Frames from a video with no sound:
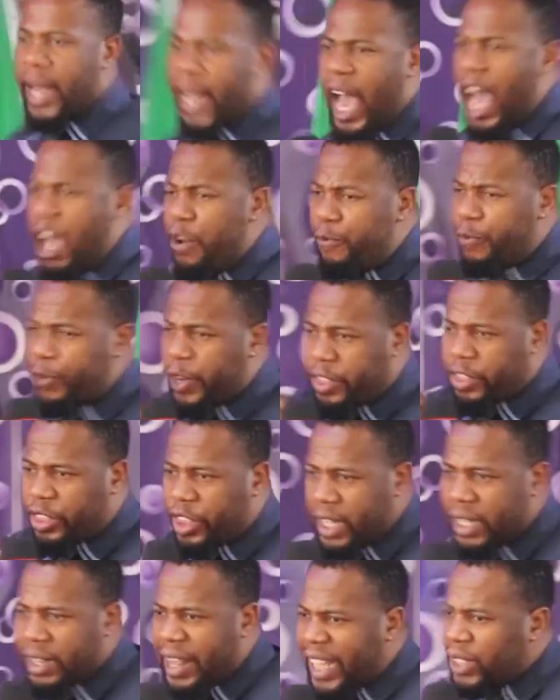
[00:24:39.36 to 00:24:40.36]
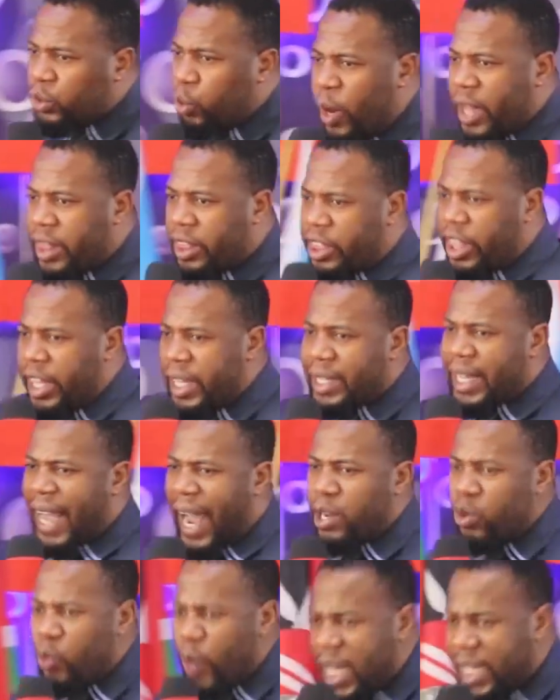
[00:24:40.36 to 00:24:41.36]
Everything that we think,
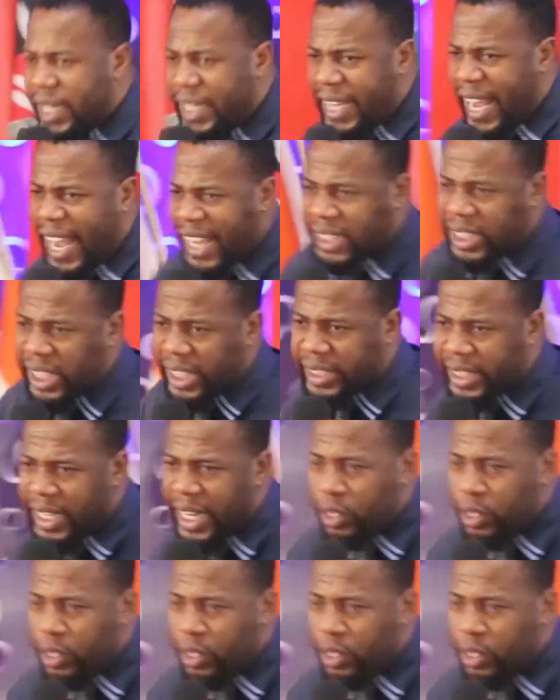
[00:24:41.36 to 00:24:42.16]
can we get it